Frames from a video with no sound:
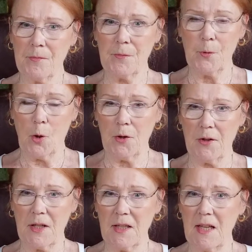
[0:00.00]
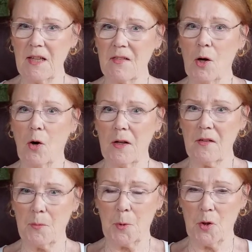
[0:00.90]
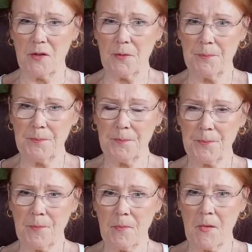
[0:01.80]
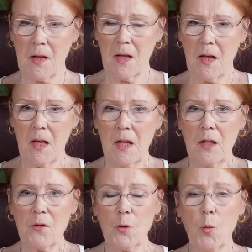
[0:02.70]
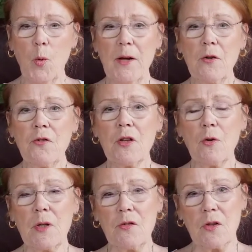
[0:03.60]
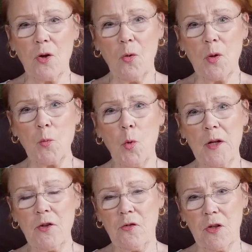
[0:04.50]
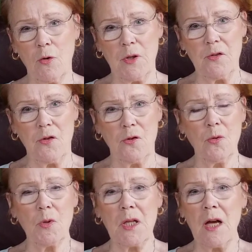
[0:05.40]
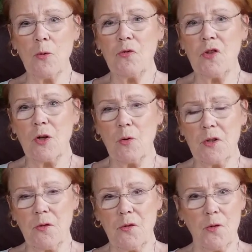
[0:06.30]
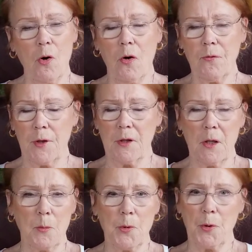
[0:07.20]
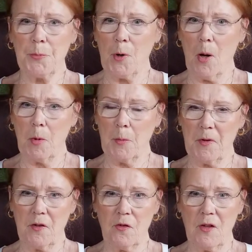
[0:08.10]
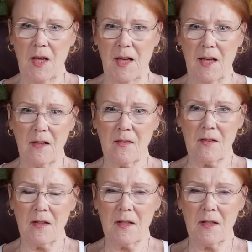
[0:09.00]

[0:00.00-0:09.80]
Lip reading: Florida is a hot spot. So where is she going to go, and what is she going to do, and how is she going to solve the number of problems that she has?